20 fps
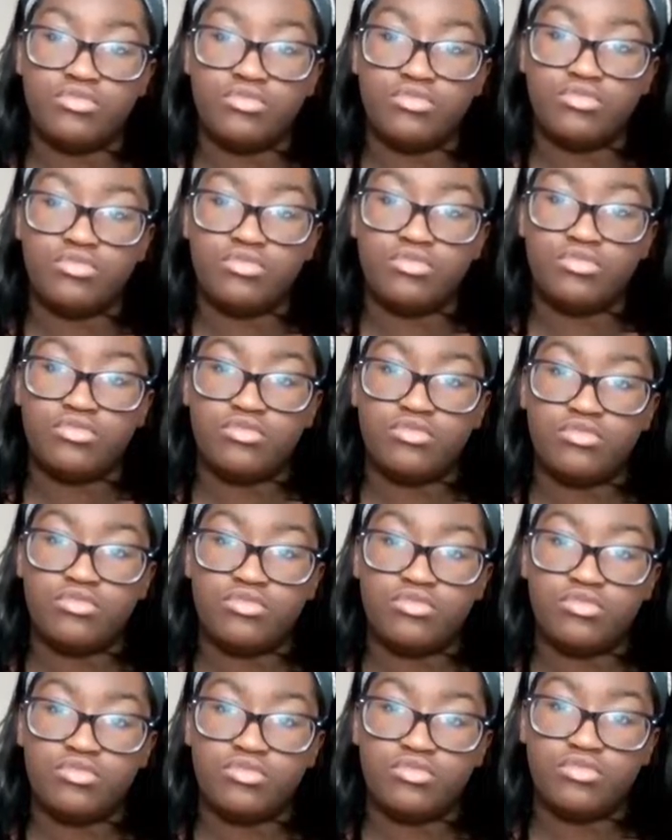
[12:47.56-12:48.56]

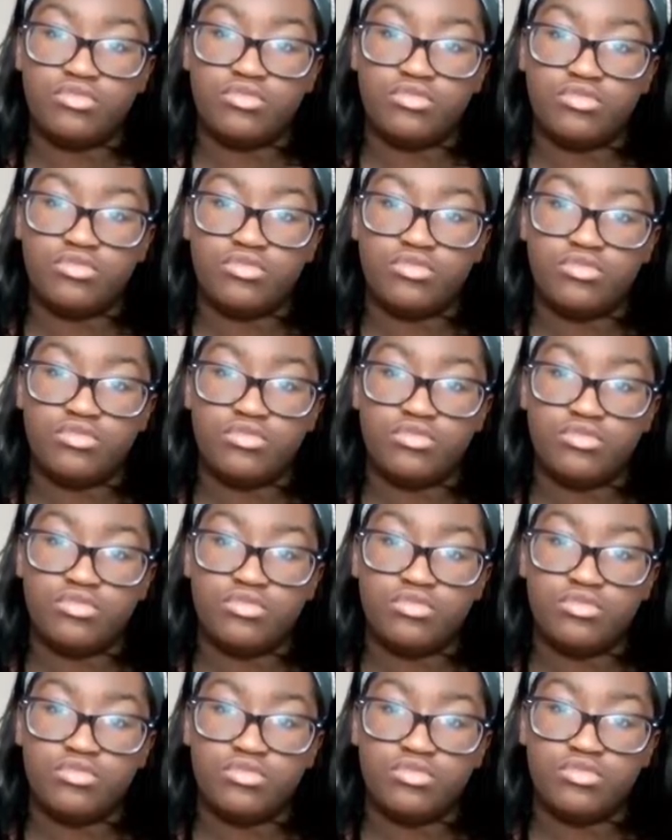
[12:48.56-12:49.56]

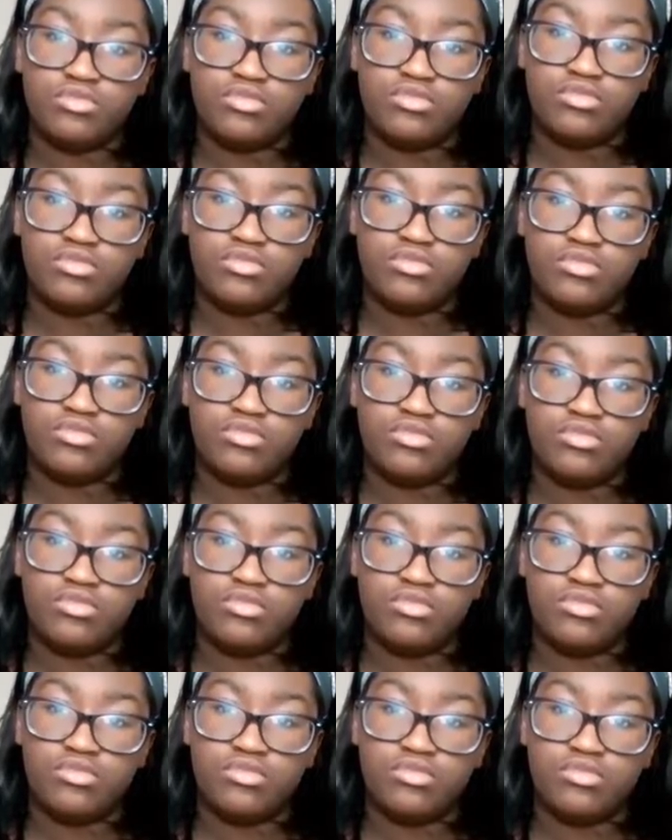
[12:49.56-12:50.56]

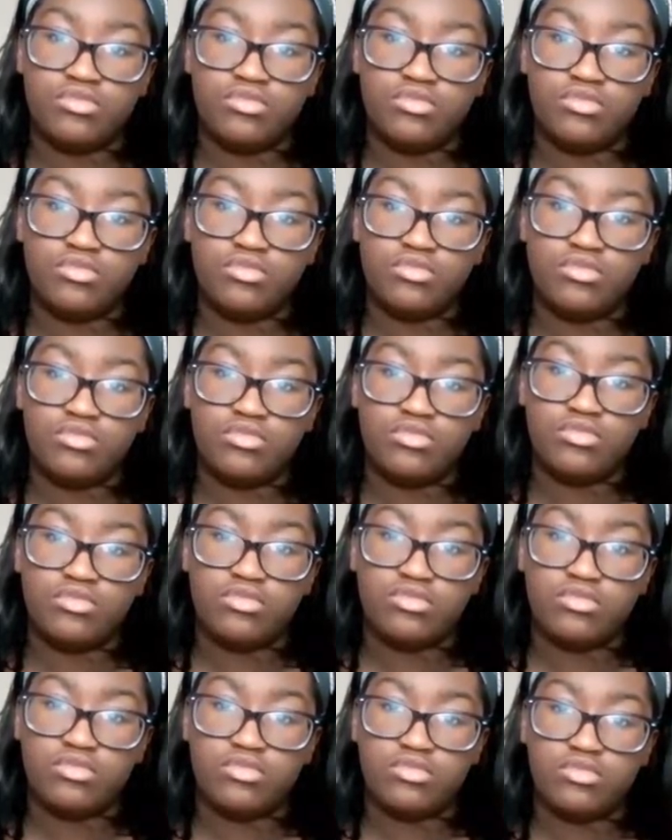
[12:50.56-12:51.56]

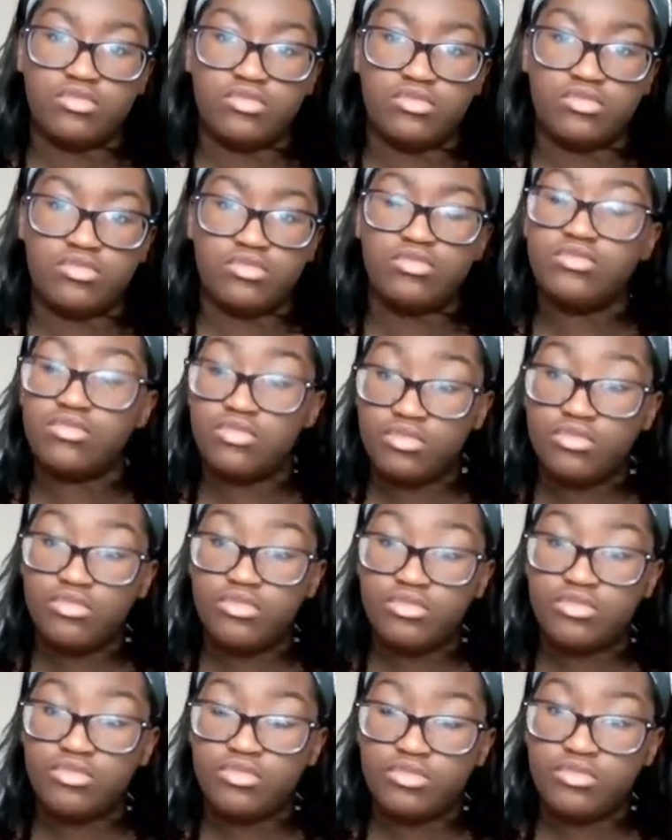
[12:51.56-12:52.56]

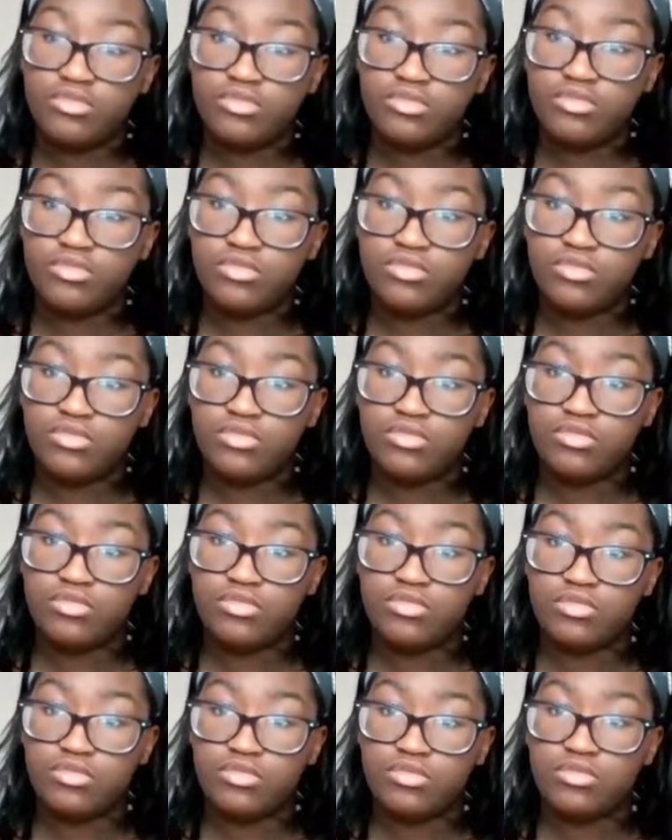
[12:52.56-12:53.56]

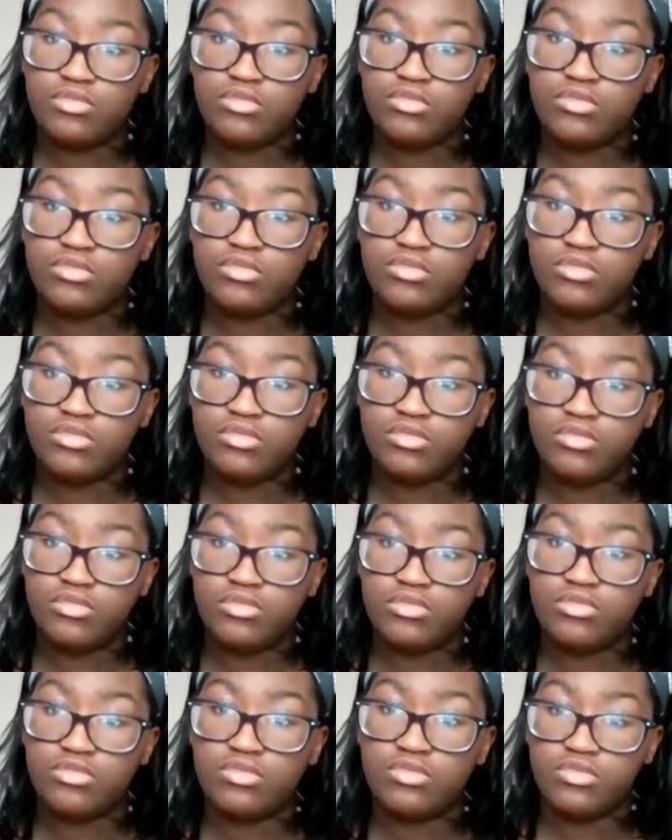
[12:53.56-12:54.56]

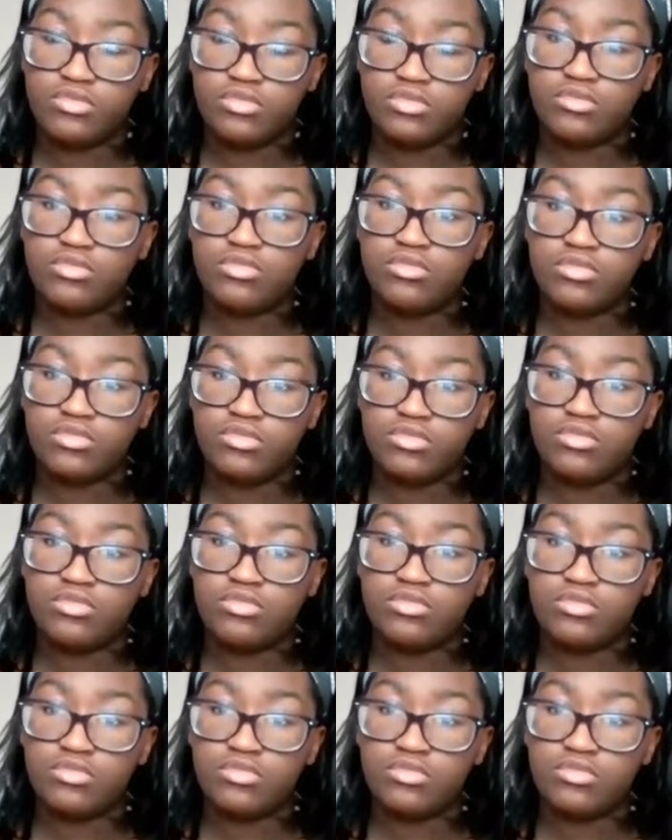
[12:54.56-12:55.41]
[no speech]